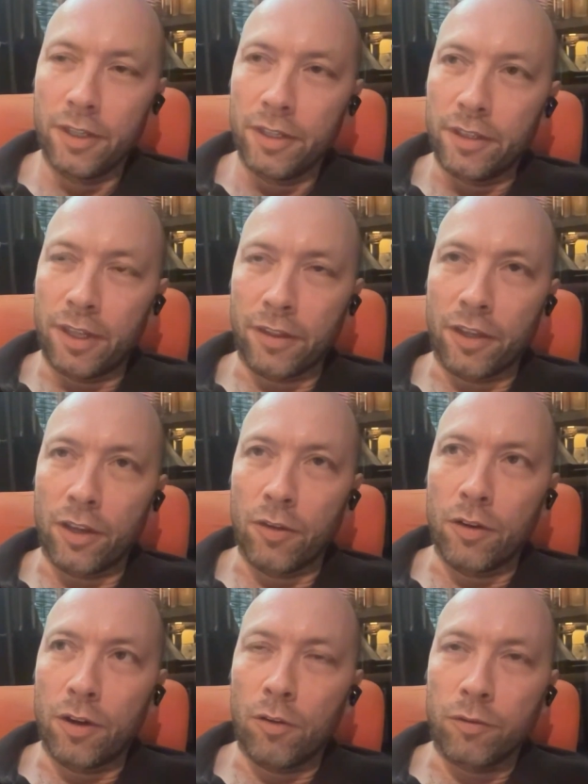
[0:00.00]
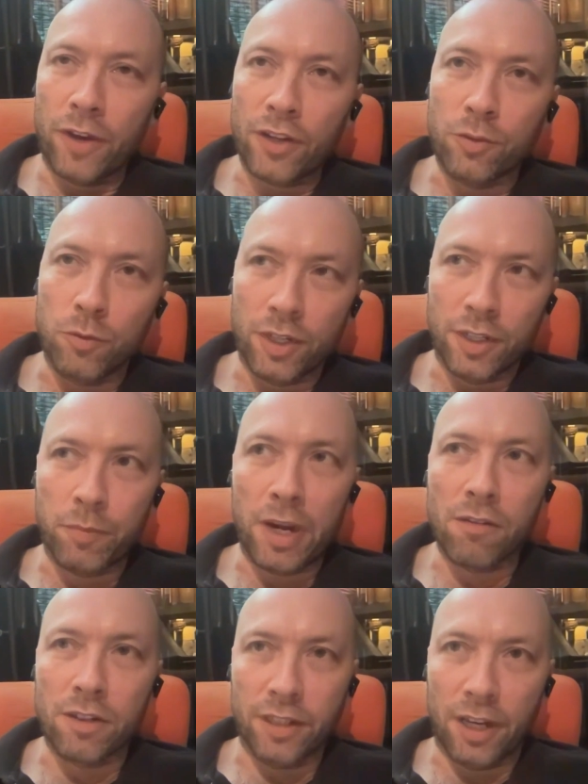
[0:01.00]
like the old fashioned word is
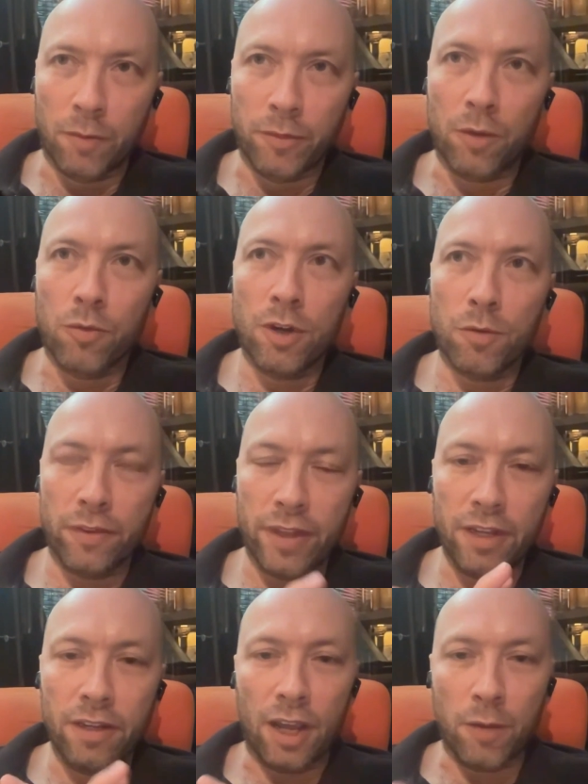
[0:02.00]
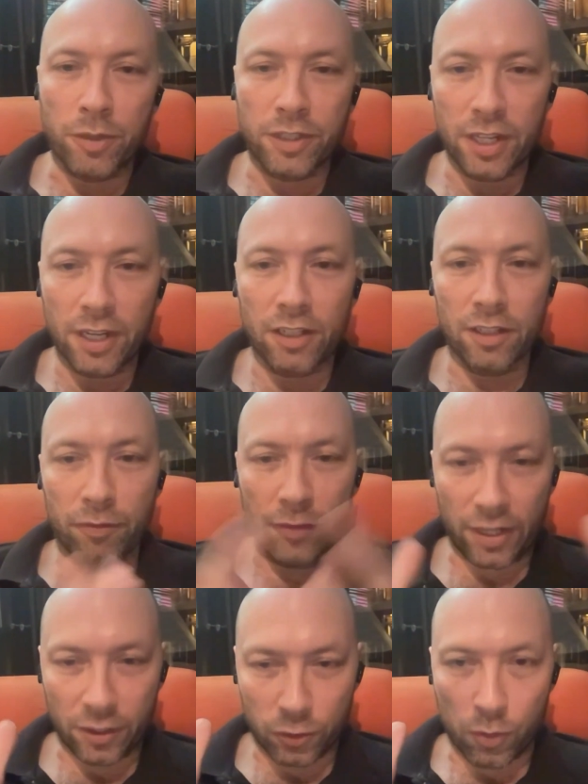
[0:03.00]
paradigm. They work within a particular
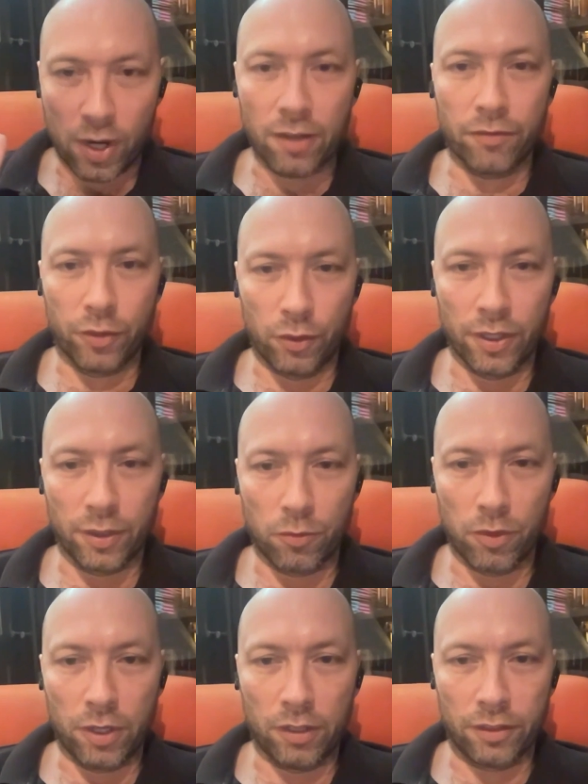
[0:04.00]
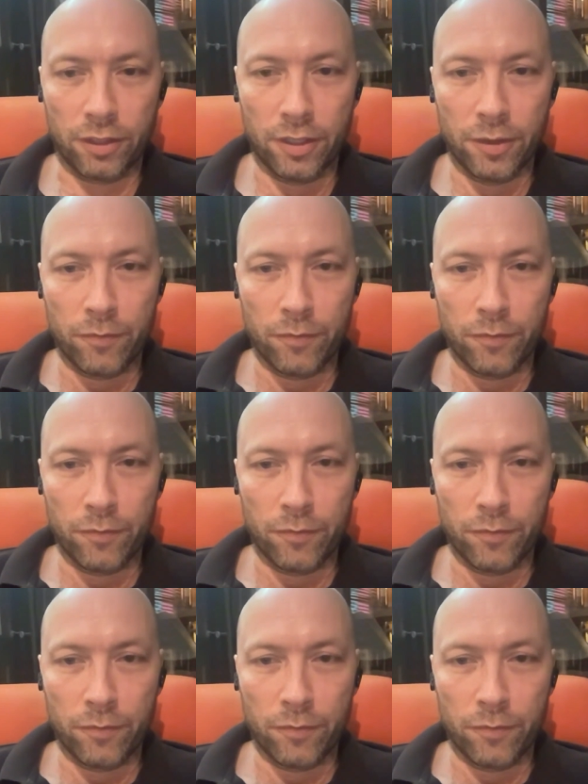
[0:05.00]
fixed way of viewing the world,